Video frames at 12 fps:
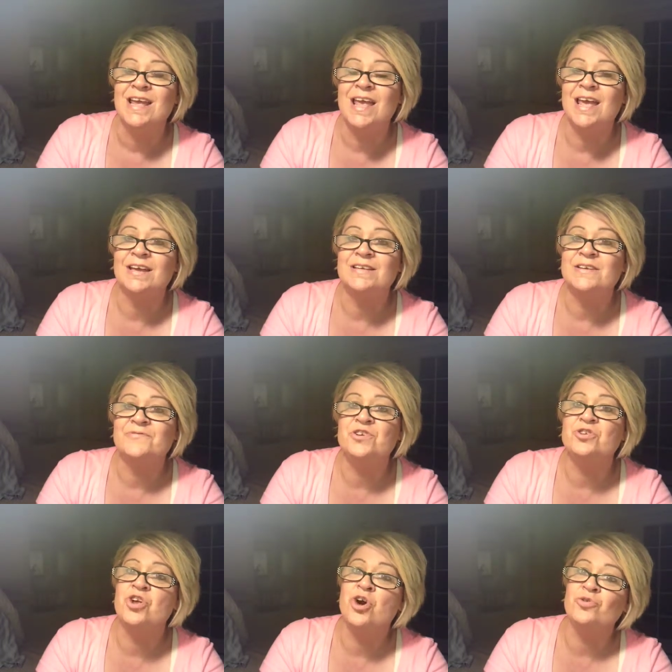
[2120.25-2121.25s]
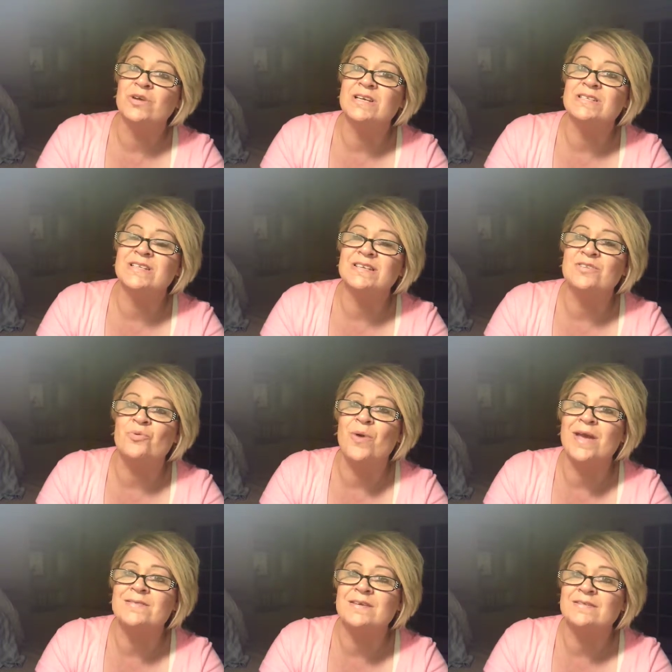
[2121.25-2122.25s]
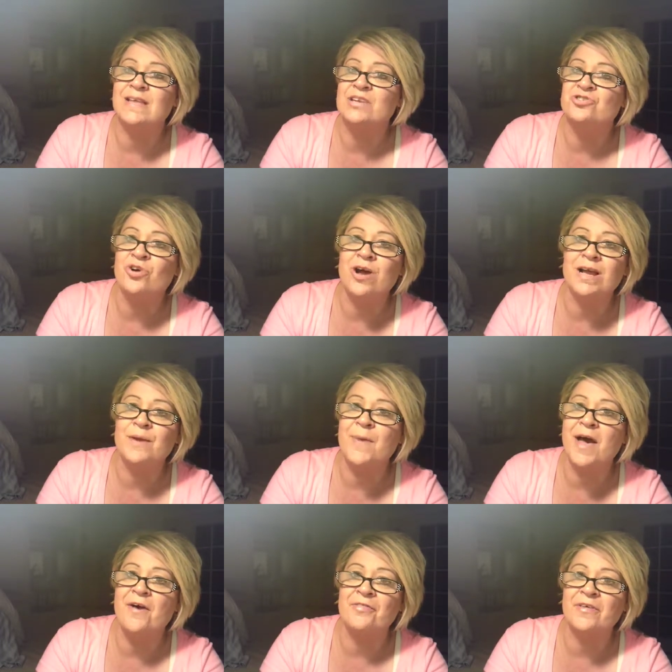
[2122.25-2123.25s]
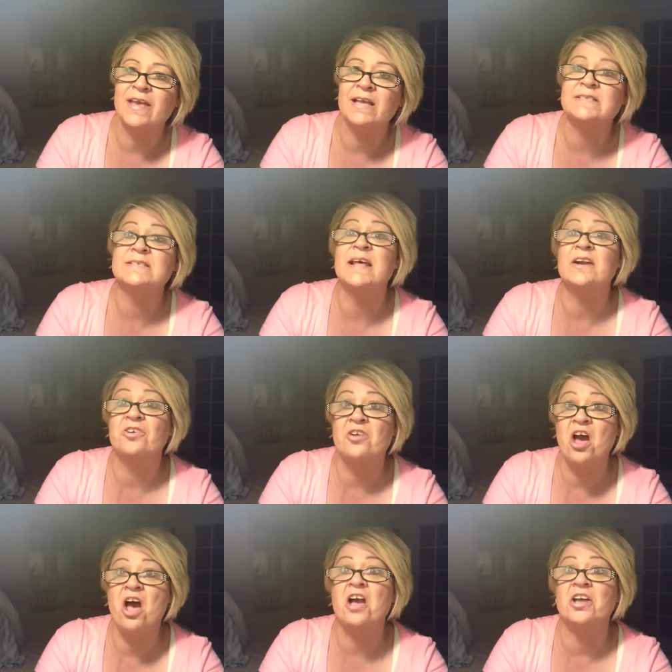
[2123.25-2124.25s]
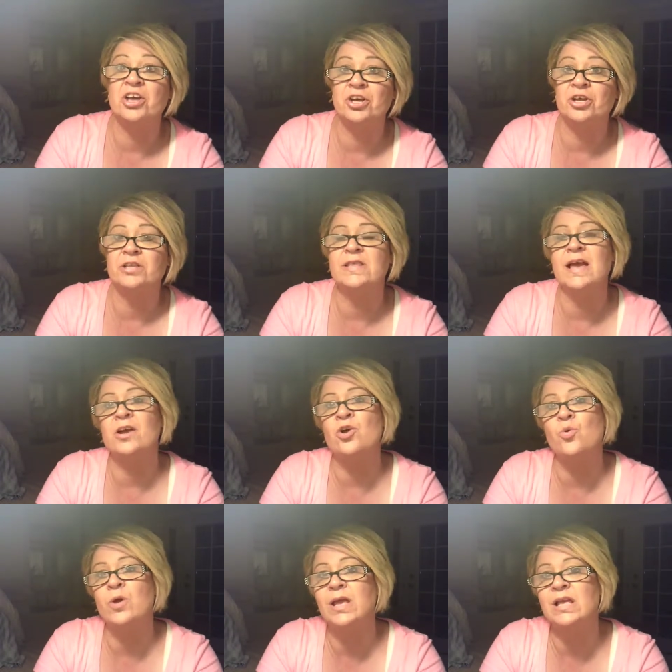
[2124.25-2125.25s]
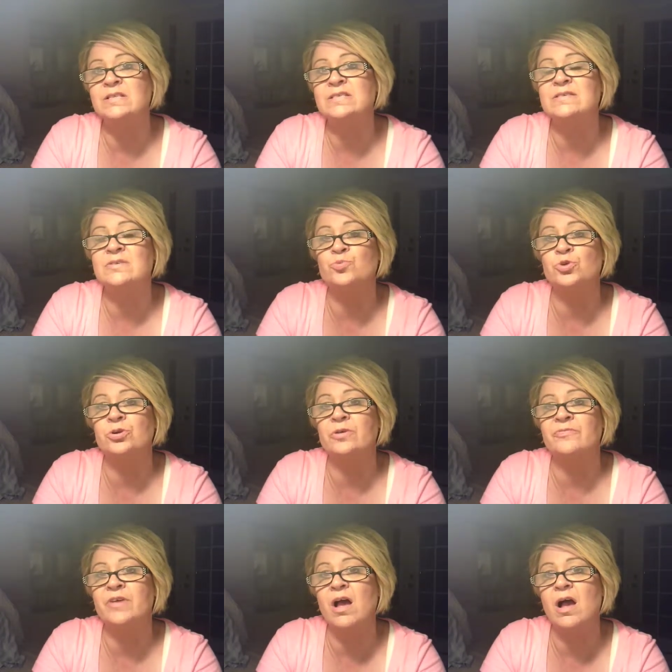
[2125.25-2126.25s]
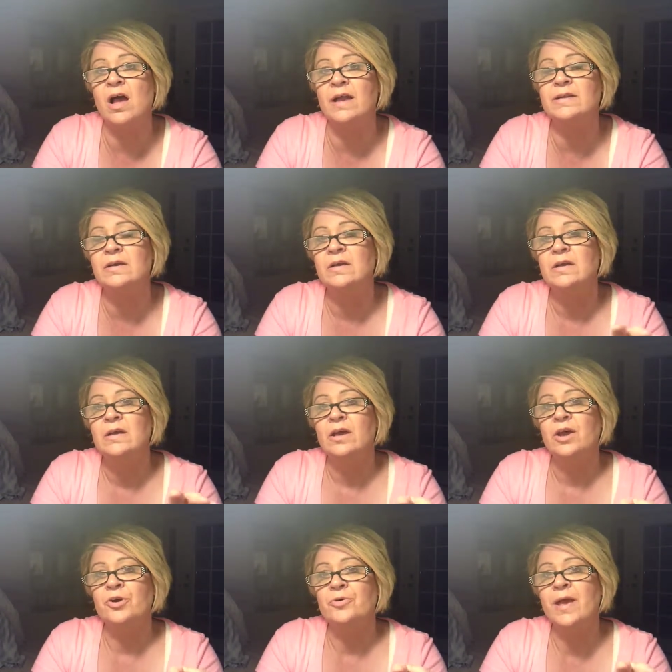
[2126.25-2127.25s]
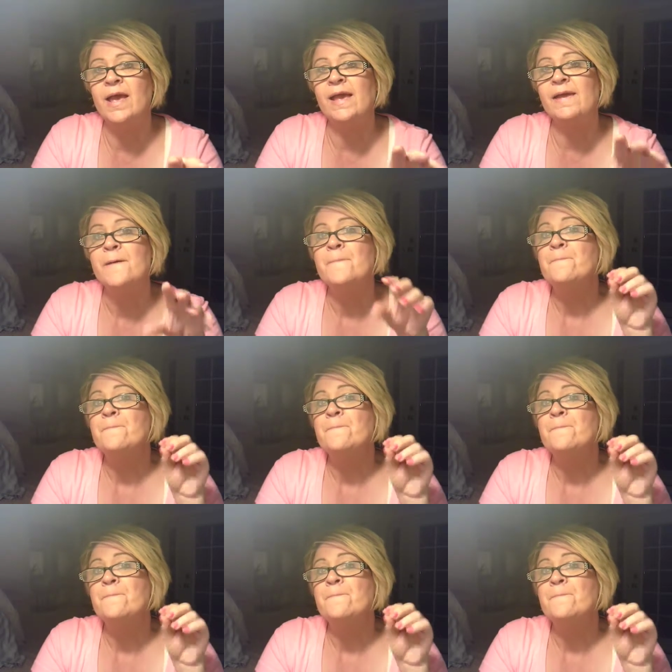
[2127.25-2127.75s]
And if you notice that the way that they talk about things that are not good, that go against the Word of God, okay,